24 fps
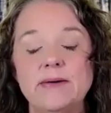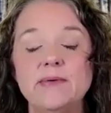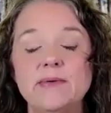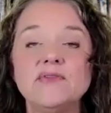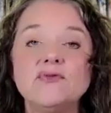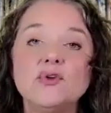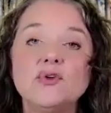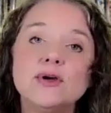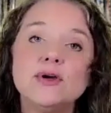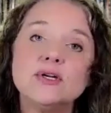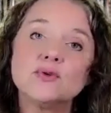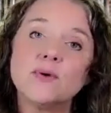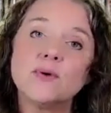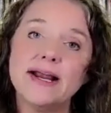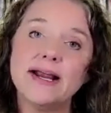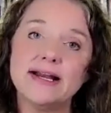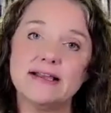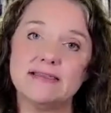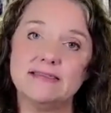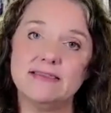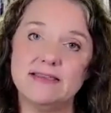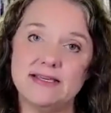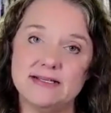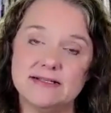If you had to write
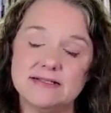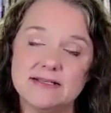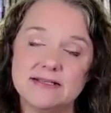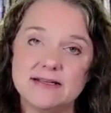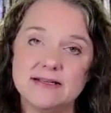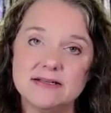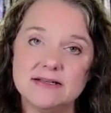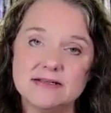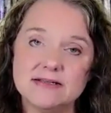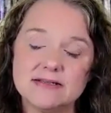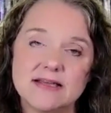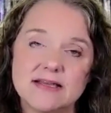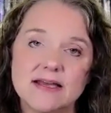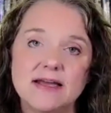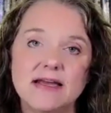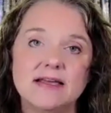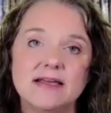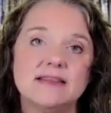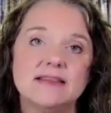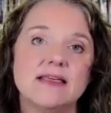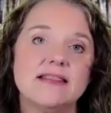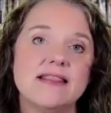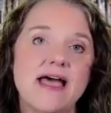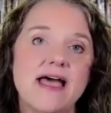a thesis,
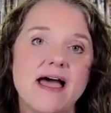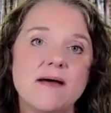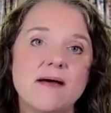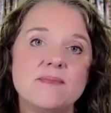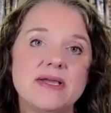then that